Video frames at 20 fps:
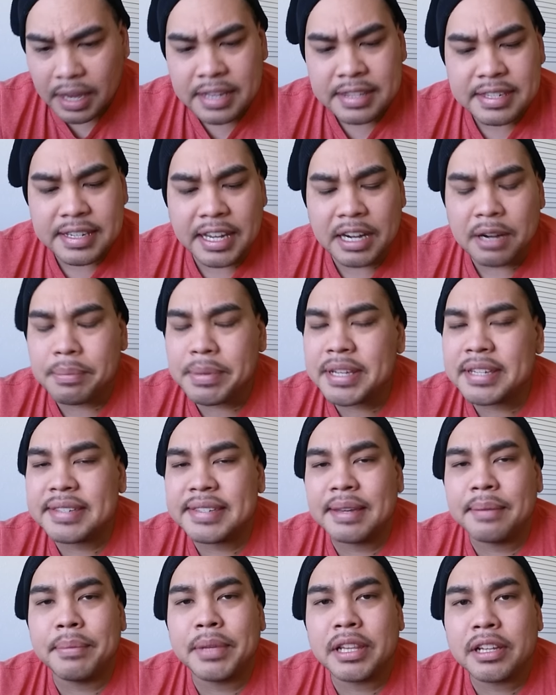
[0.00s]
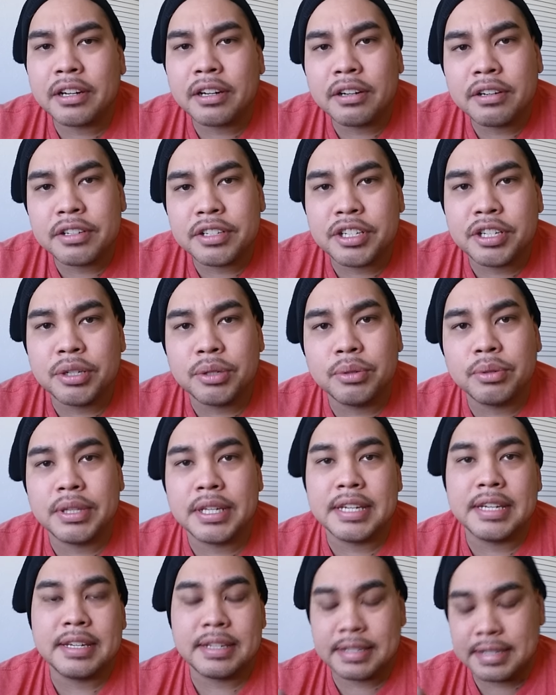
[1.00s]
It's going to be similar to
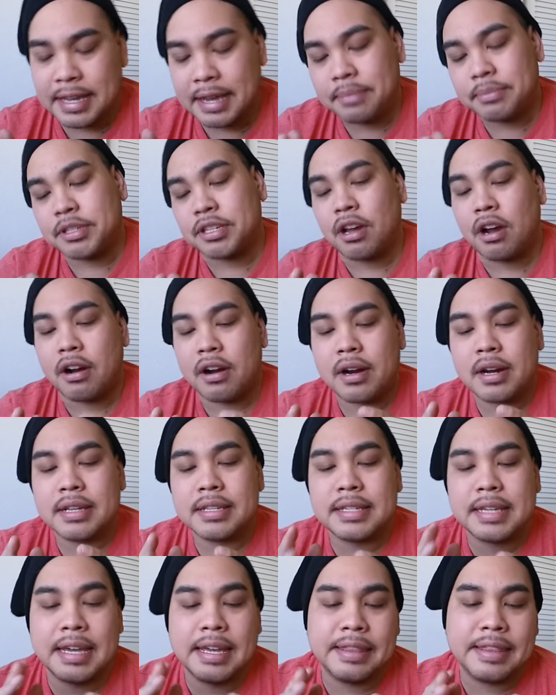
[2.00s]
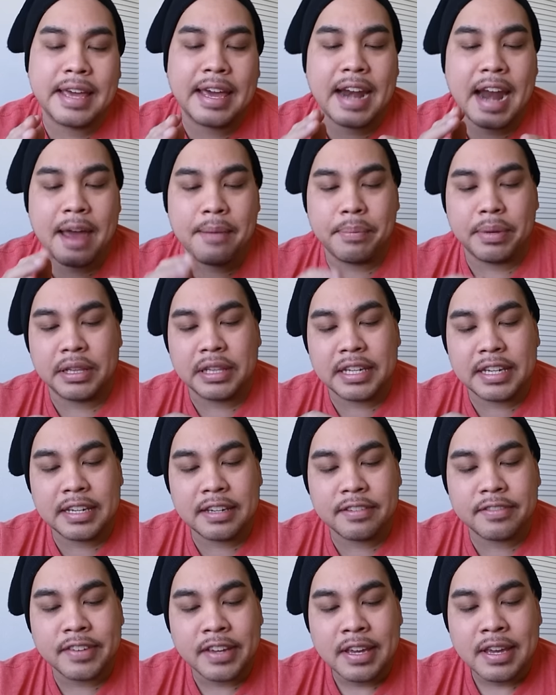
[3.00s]
the Samsaris in that I
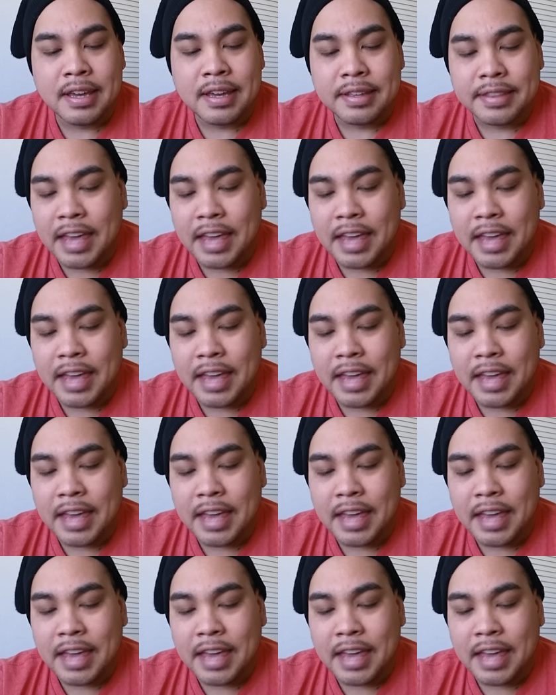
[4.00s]
believe